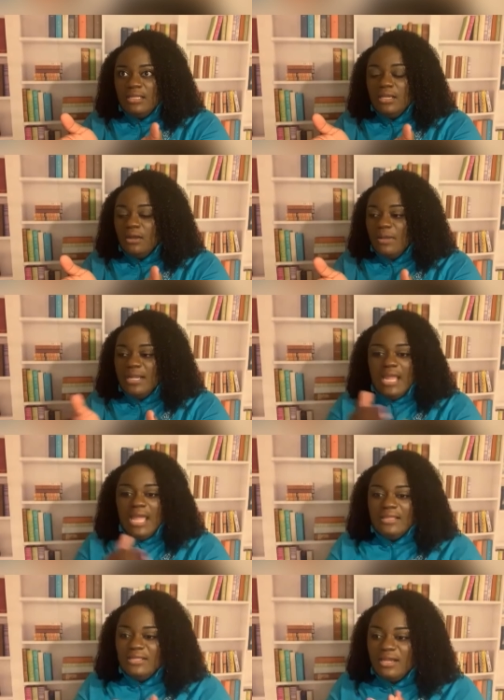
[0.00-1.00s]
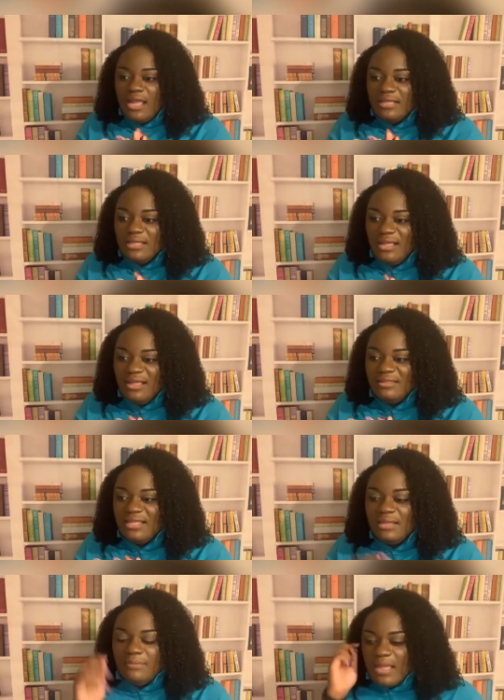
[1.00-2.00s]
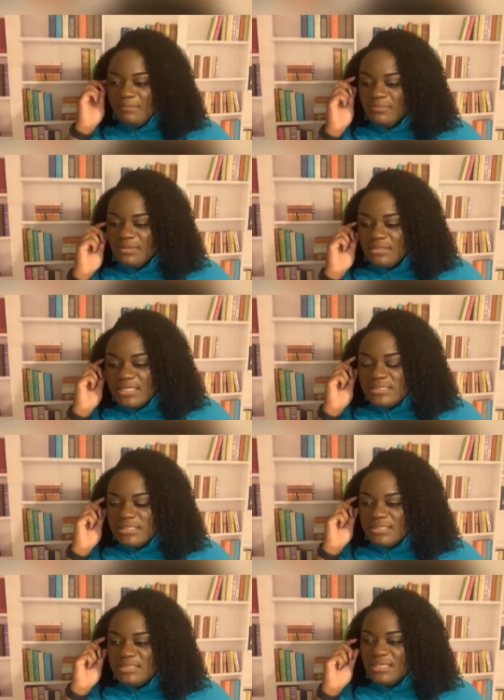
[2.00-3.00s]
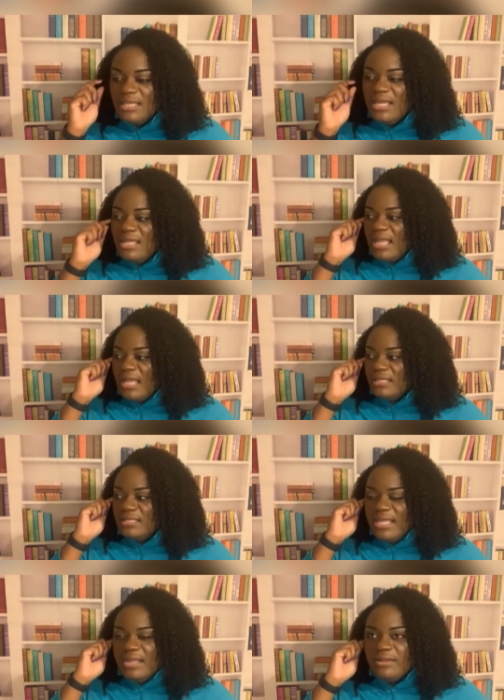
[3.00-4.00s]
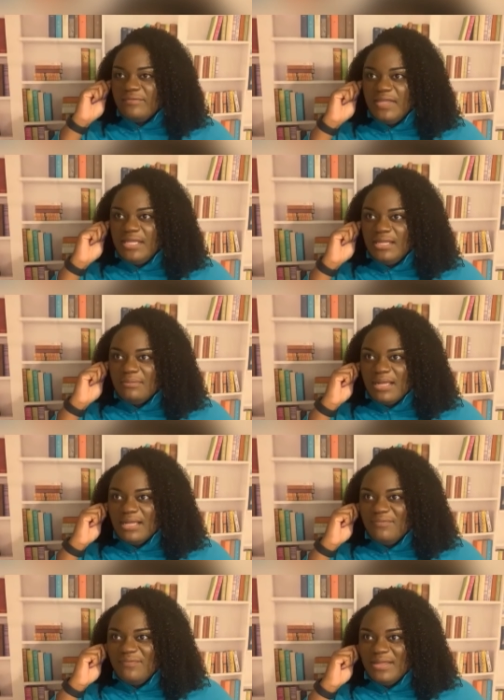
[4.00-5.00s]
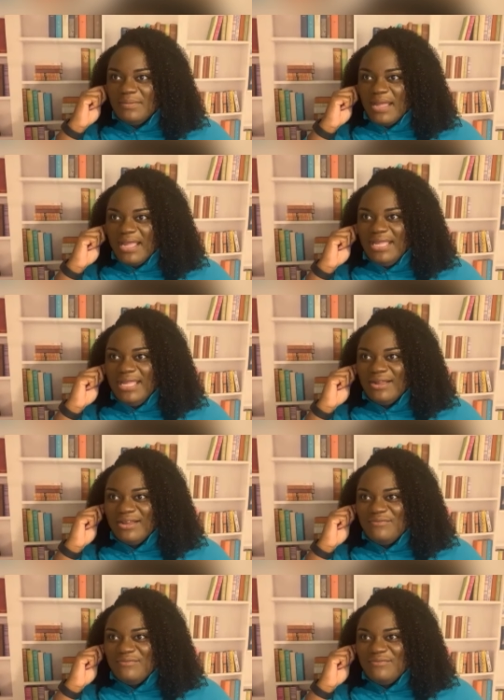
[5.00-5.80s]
I think I'm listening to kind of Gary V in my ear.